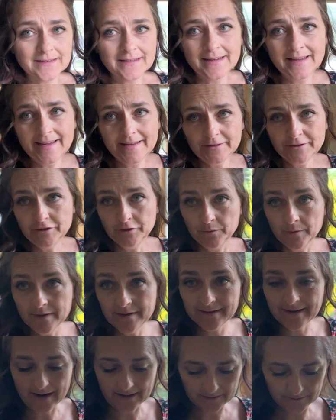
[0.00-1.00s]
get to
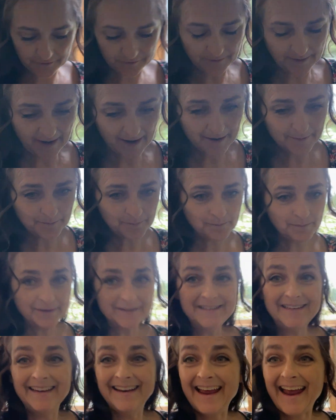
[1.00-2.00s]
it yesterday,
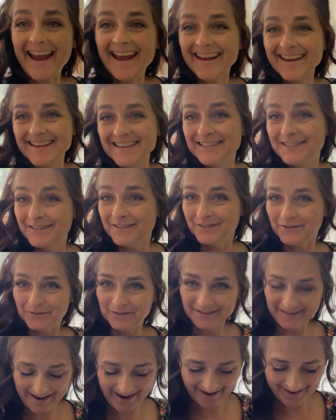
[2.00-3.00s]
but today is a new
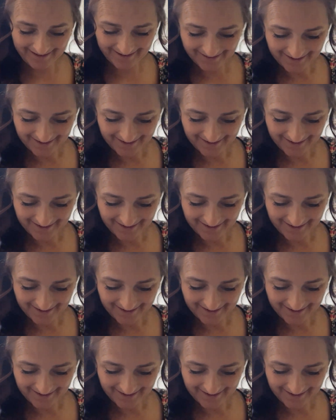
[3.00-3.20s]
day.